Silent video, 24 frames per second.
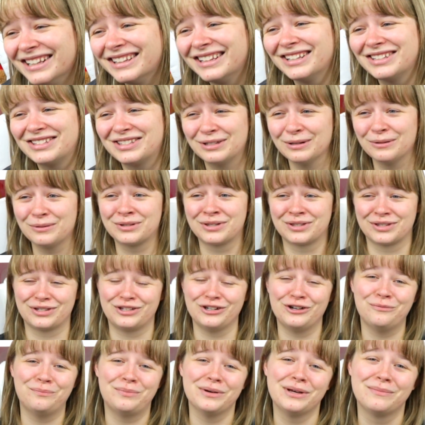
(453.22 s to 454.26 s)
That's so
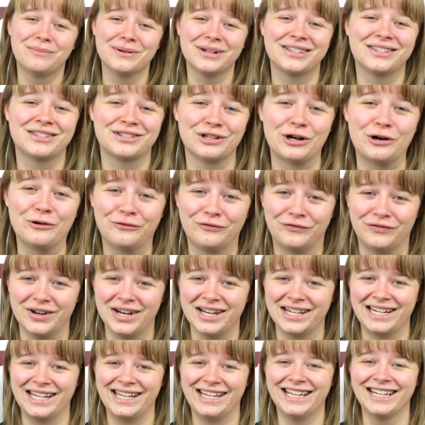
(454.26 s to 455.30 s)
stupid, but so
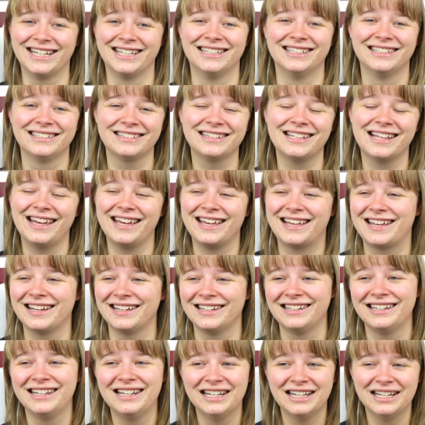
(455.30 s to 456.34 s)
funny.
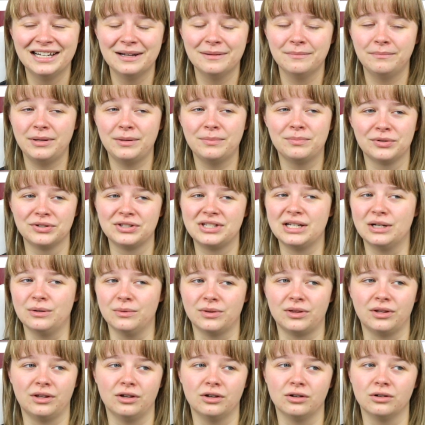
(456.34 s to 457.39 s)
Like, people deal
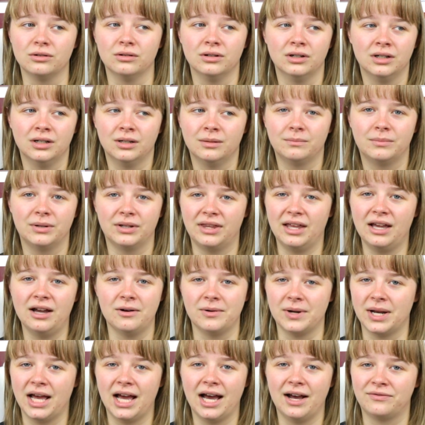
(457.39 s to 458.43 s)
with you, but they
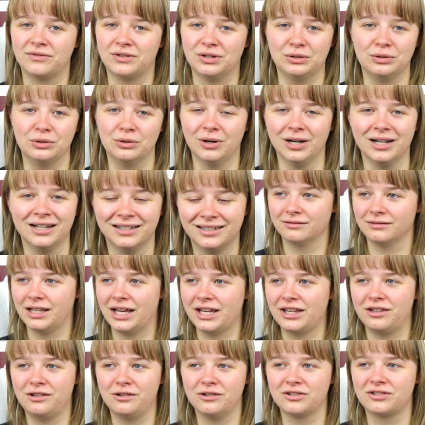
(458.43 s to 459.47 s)
don't have to.
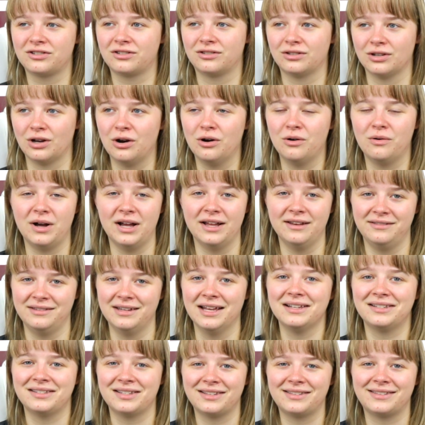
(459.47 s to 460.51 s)
Like, you're so
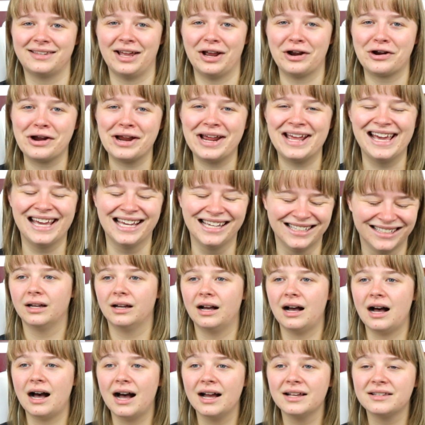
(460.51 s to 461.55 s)
unnecessary.
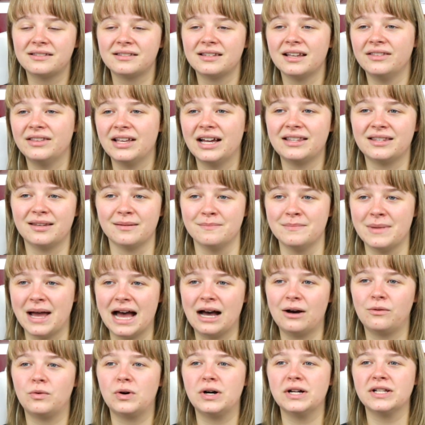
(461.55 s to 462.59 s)
I said that to
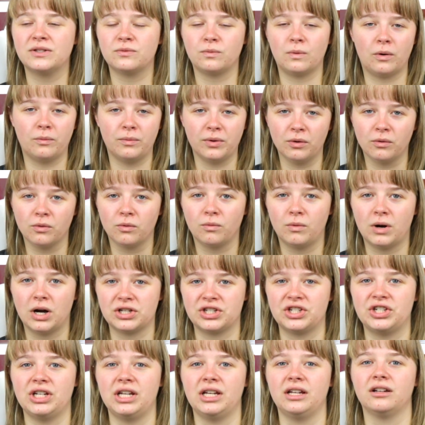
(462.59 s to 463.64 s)
Matt once while we were
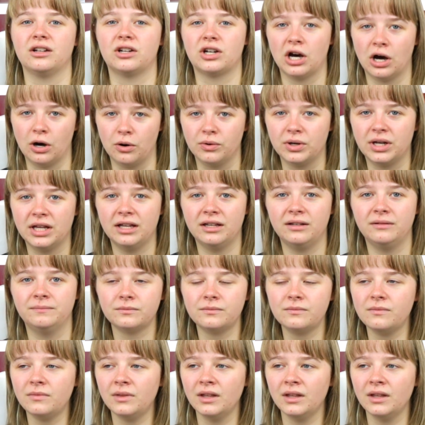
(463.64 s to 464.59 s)
watching Conan,